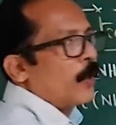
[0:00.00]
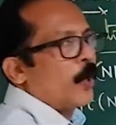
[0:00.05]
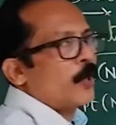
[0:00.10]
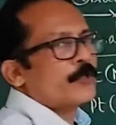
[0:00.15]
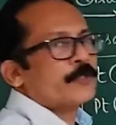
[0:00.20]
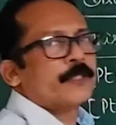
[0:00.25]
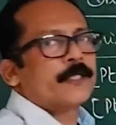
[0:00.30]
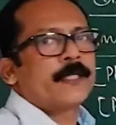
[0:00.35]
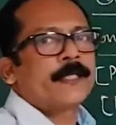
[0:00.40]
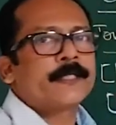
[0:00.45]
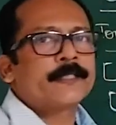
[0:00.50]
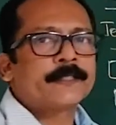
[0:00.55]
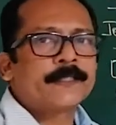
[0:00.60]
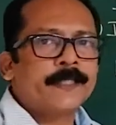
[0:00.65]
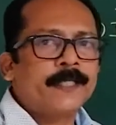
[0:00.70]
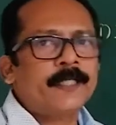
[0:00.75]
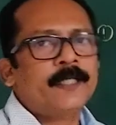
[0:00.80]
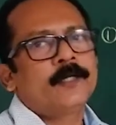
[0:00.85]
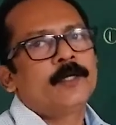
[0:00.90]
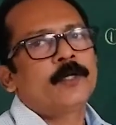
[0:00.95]
oxygen is
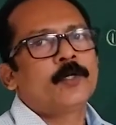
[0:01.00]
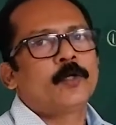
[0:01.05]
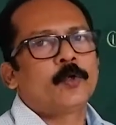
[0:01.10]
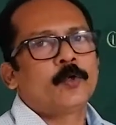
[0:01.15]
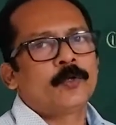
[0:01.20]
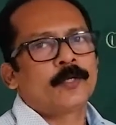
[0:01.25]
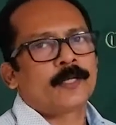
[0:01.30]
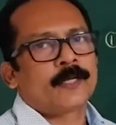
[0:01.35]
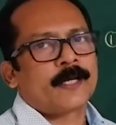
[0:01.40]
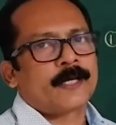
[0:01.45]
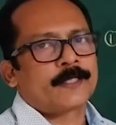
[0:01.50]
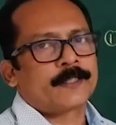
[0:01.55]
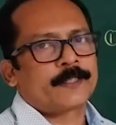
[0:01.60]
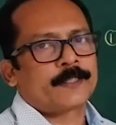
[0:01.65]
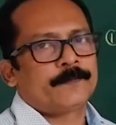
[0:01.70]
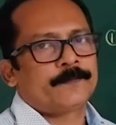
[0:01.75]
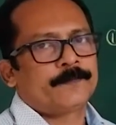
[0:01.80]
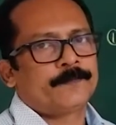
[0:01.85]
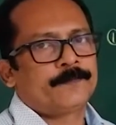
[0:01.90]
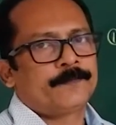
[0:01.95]
the donor
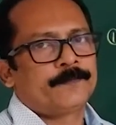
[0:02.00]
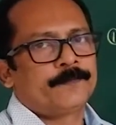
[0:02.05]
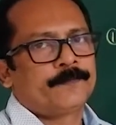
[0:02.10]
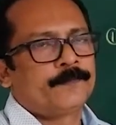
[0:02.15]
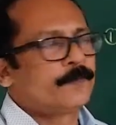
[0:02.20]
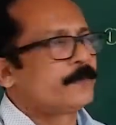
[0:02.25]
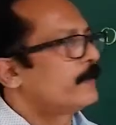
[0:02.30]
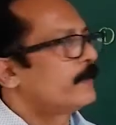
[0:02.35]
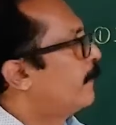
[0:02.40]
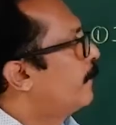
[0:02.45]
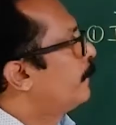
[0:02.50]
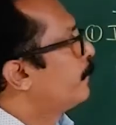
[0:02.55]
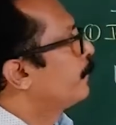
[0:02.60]
atom. Now,